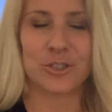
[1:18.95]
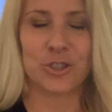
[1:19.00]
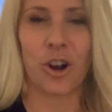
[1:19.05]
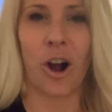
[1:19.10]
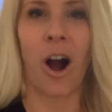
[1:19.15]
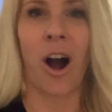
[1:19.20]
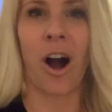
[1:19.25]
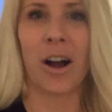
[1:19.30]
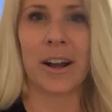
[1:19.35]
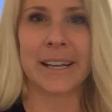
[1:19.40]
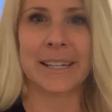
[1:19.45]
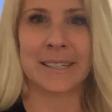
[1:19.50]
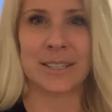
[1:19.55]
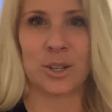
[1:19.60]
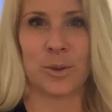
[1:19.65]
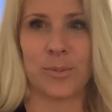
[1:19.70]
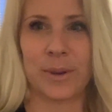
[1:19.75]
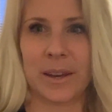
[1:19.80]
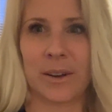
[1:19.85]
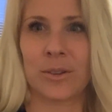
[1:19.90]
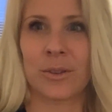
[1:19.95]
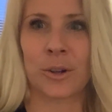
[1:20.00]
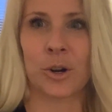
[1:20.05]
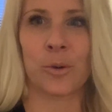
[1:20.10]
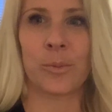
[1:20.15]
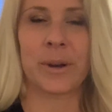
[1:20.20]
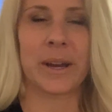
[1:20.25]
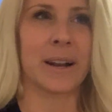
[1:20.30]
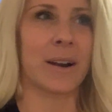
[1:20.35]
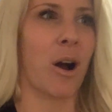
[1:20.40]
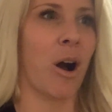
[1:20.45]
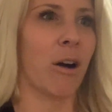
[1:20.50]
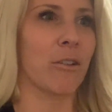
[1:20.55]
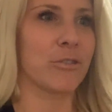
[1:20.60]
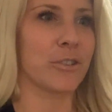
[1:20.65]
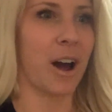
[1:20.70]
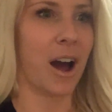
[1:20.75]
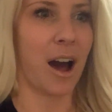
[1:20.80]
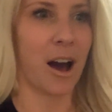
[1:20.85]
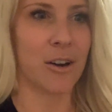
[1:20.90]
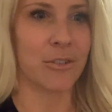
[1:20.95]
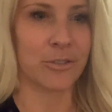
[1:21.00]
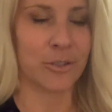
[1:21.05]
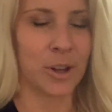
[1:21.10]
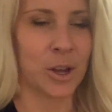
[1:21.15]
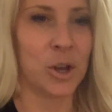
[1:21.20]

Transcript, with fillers: talk and to be a little bit off cuff.